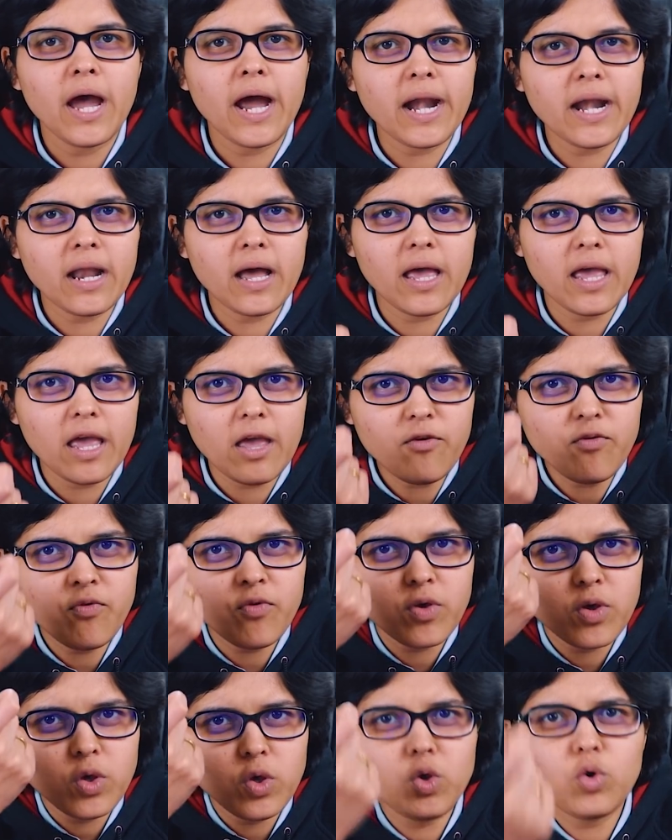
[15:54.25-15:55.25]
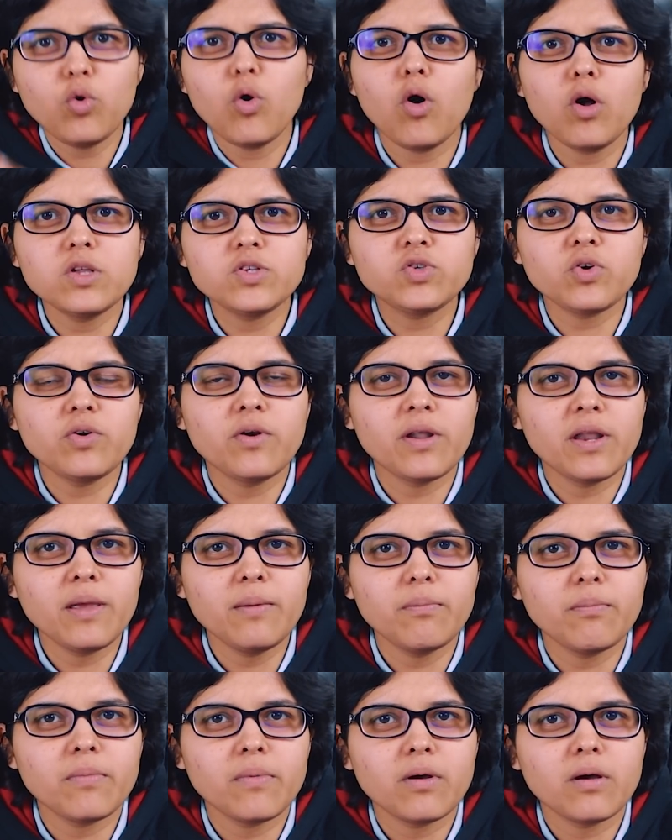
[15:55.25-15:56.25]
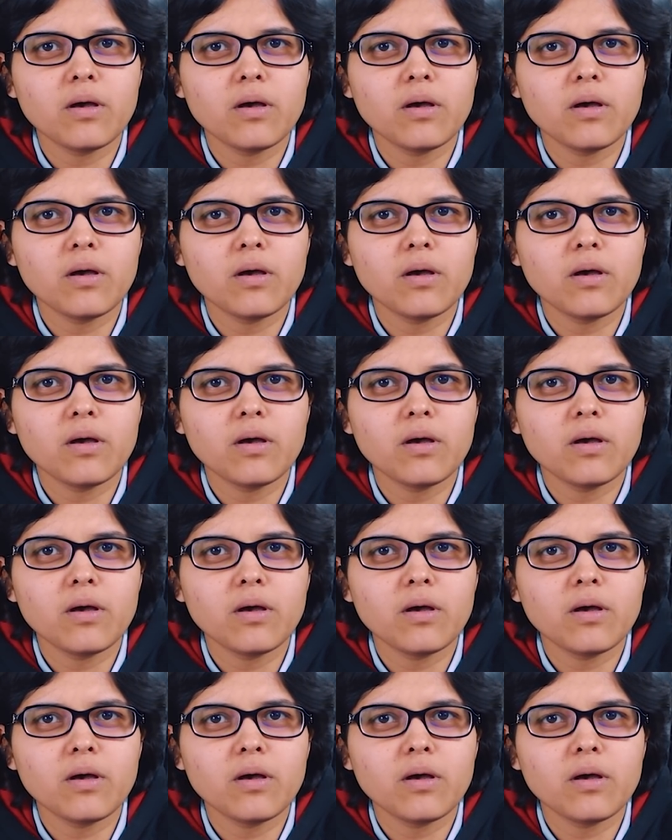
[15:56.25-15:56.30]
And if you also dream